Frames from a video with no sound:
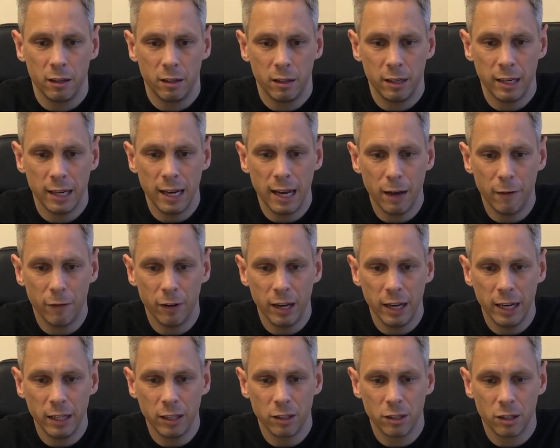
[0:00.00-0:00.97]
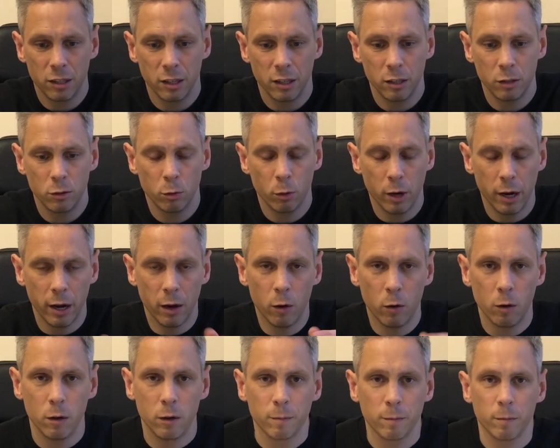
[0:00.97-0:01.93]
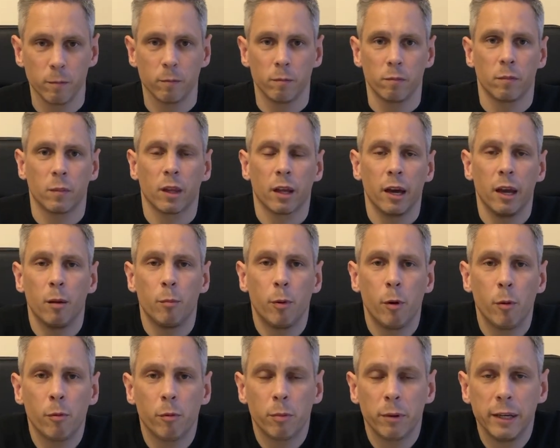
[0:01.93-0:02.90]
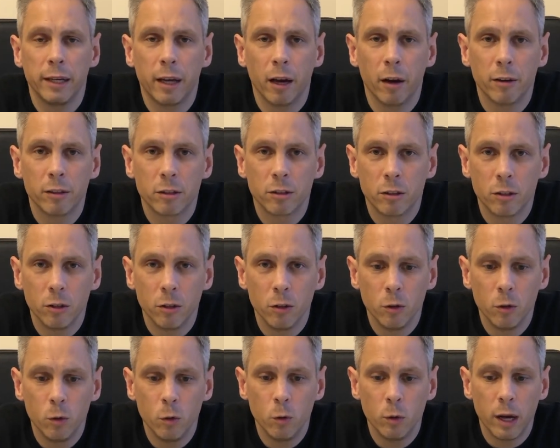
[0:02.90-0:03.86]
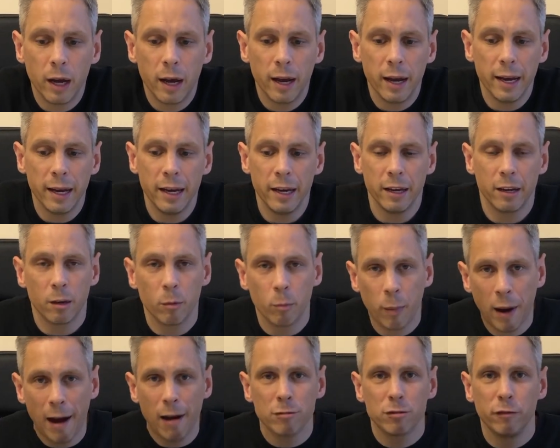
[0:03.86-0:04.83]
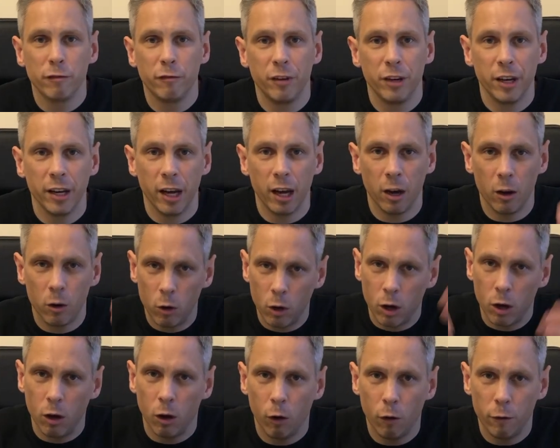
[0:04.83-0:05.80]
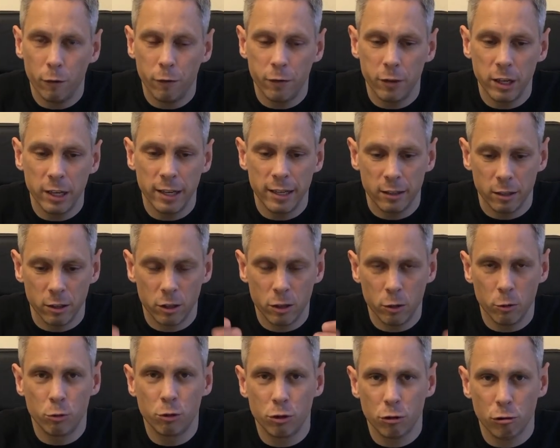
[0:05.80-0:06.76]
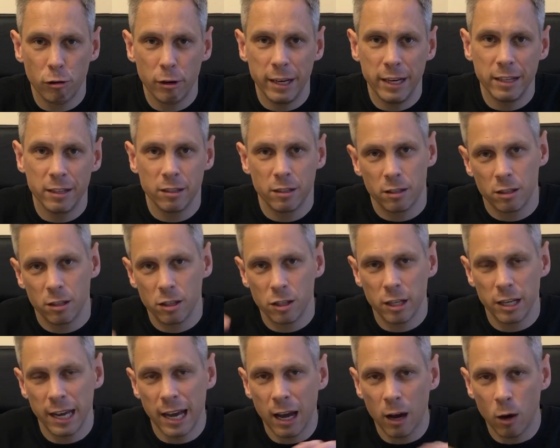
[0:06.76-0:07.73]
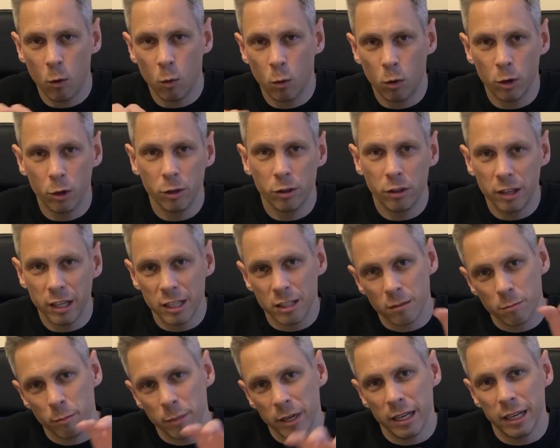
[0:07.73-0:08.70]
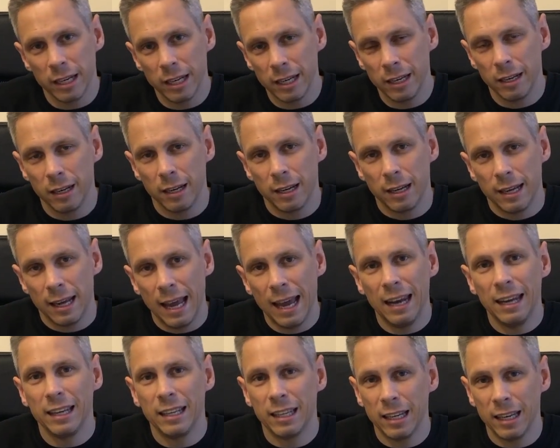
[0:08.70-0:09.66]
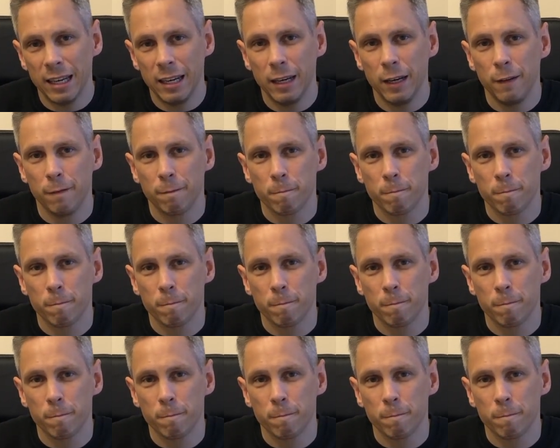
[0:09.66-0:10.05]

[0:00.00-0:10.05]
11-inch as well, and I'm probably going to do a comparison video of the two screens to see how good this mini LED